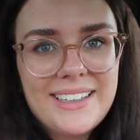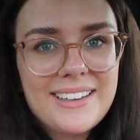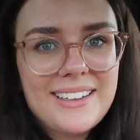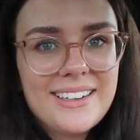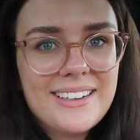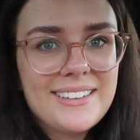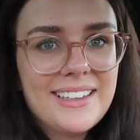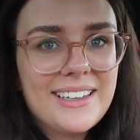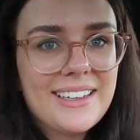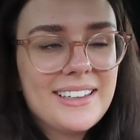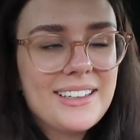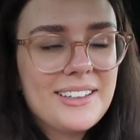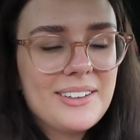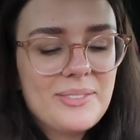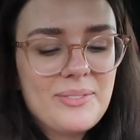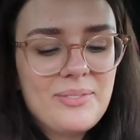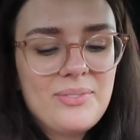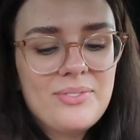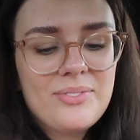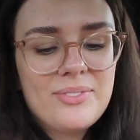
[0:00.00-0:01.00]
in there. Like,
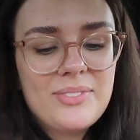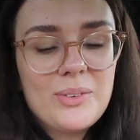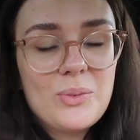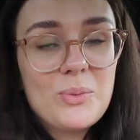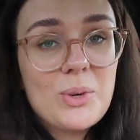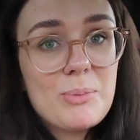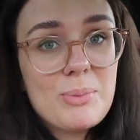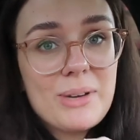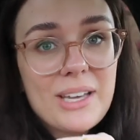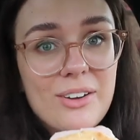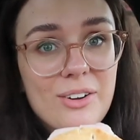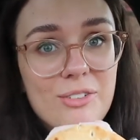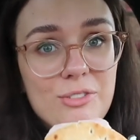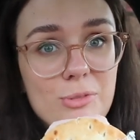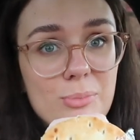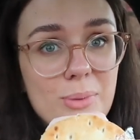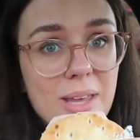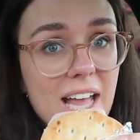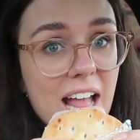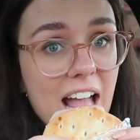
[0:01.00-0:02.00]
want to buy yarn
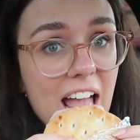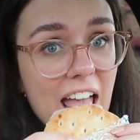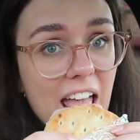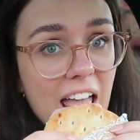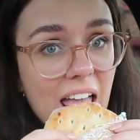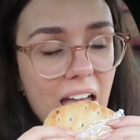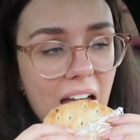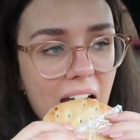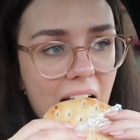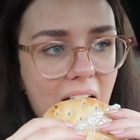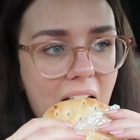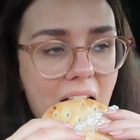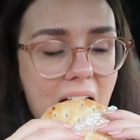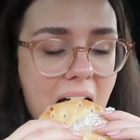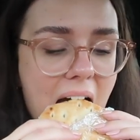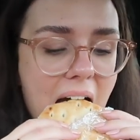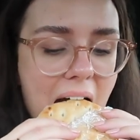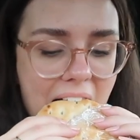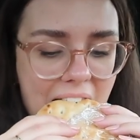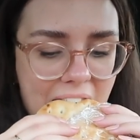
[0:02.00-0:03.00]
for me?
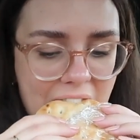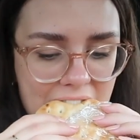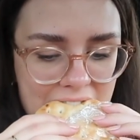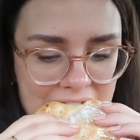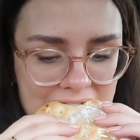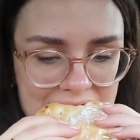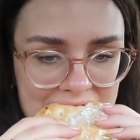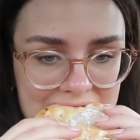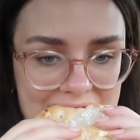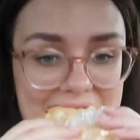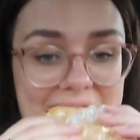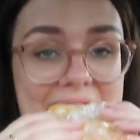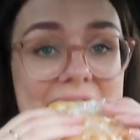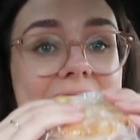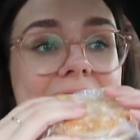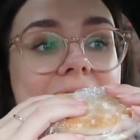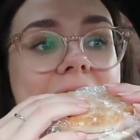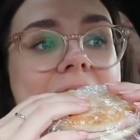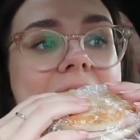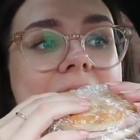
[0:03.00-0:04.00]
Oh,
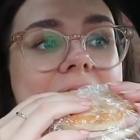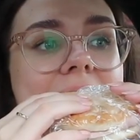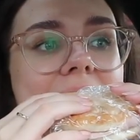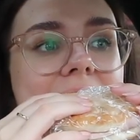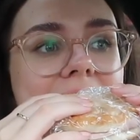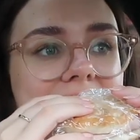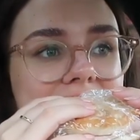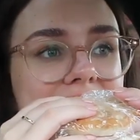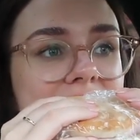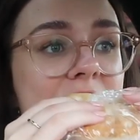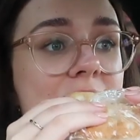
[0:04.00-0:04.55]
let's go